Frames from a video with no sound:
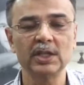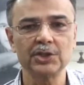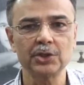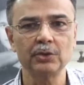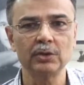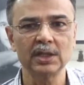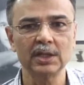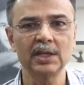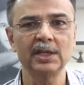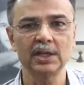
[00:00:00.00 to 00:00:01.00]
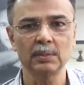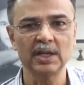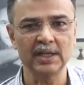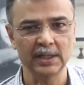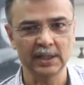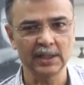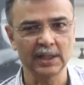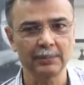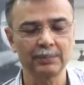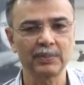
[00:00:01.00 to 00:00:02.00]
institute in a nearby
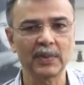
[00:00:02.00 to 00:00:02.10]
area.